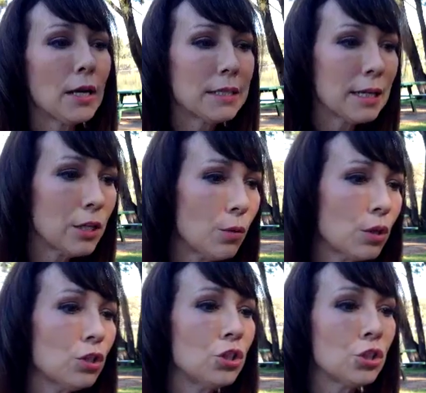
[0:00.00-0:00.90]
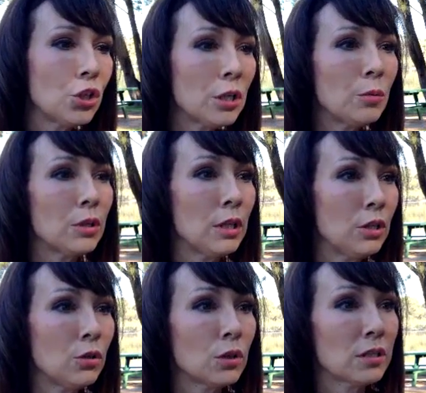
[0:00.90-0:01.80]
take you on a journey within
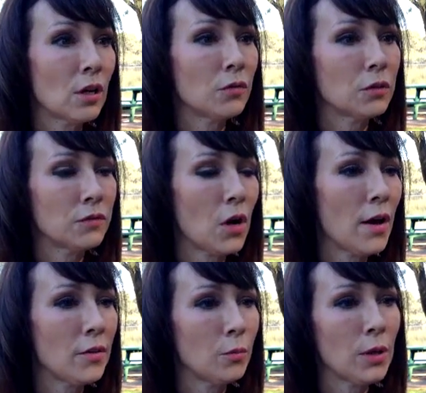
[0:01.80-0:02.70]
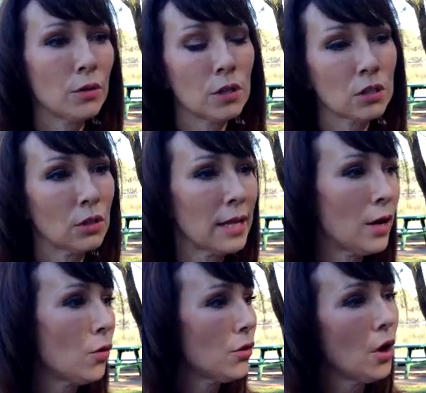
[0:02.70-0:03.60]
yourself to find them, whether it's on
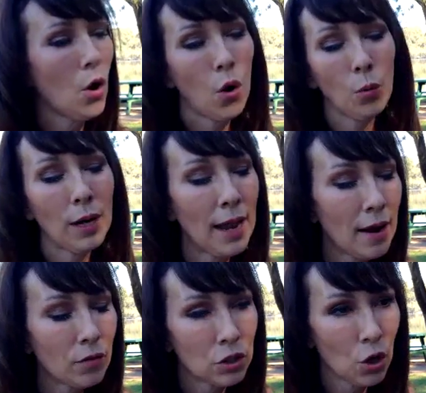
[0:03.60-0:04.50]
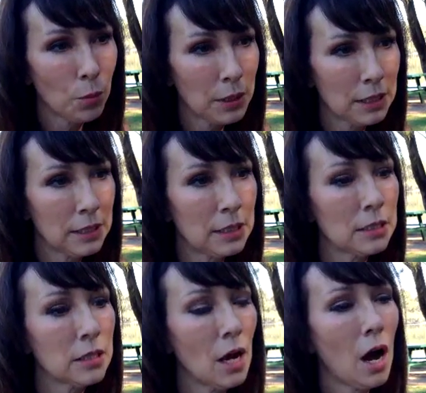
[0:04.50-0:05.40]
health or whatever topic it
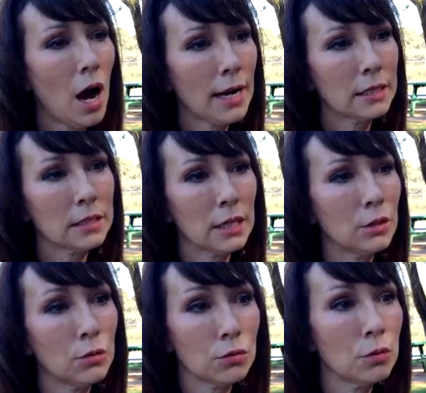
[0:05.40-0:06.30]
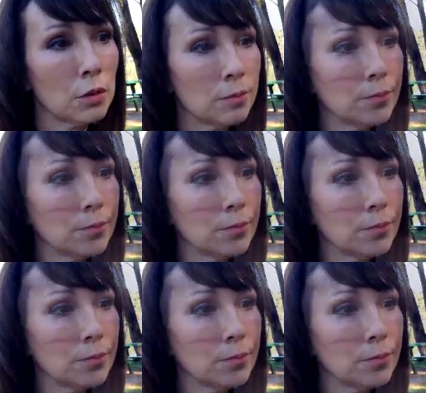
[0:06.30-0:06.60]
is. I can take you through it.